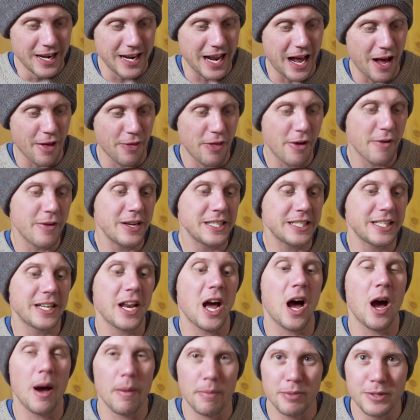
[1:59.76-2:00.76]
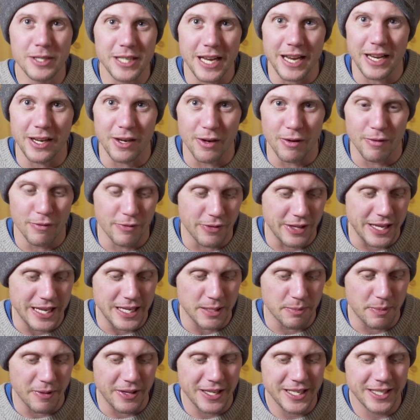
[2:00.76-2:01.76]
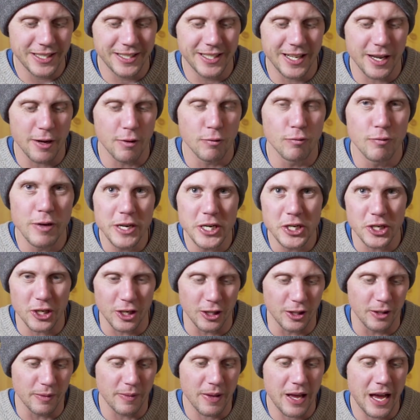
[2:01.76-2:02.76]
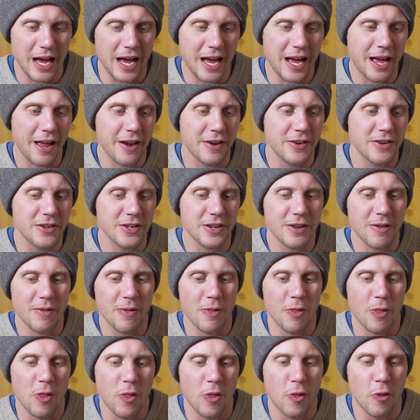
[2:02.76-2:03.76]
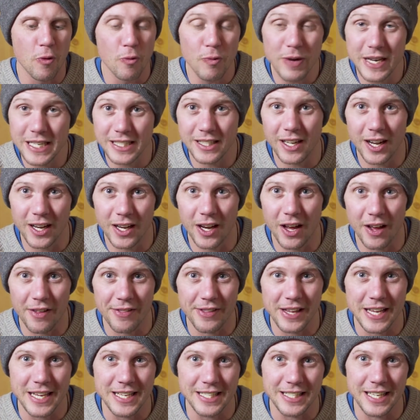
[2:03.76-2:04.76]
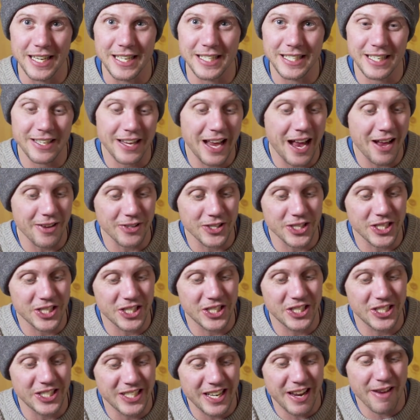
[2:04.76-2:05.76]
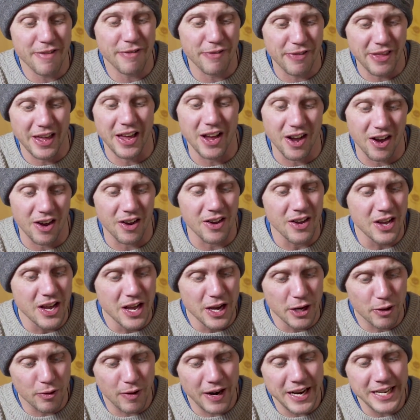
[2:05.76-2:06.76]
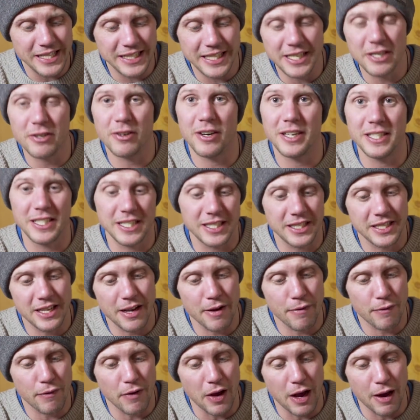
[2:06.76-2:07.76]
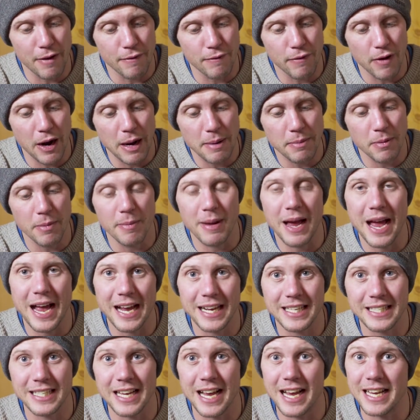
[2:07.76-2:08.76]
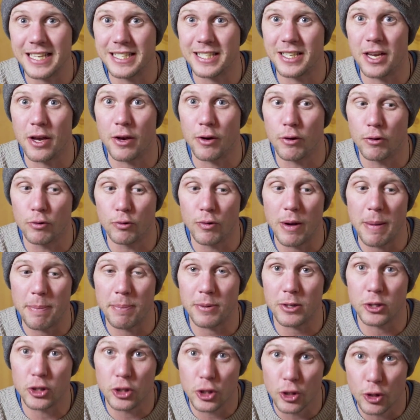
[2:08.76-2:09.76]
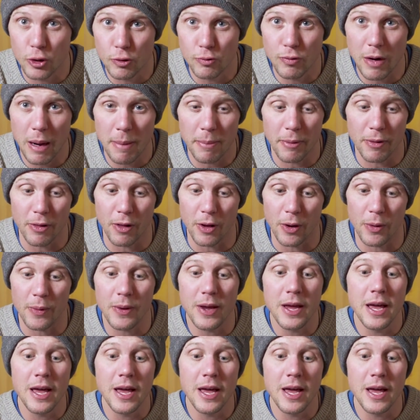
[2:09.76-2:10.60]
Now there is an update of these, but this is the original. And the reason I like these is how stiff they are. Crazy, crazy stiff. Vibram XS Grip 2 rubber though.